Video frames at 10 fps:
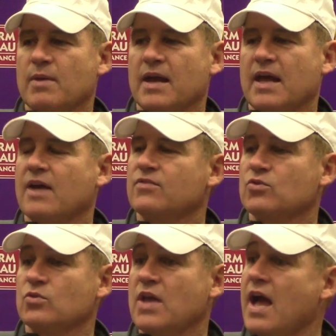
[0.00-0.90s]
back half.
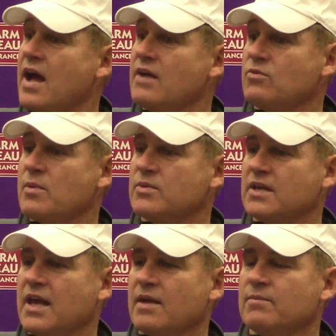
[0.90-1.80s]
So yeah, I remember
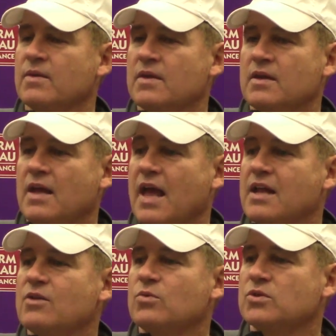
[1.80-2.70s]
the game,
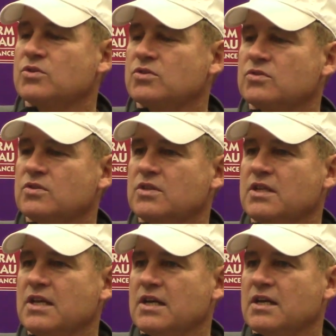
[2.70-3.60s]
and it was
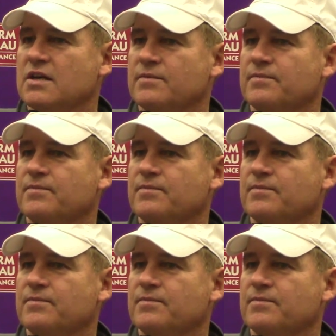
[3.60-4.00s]
the uh,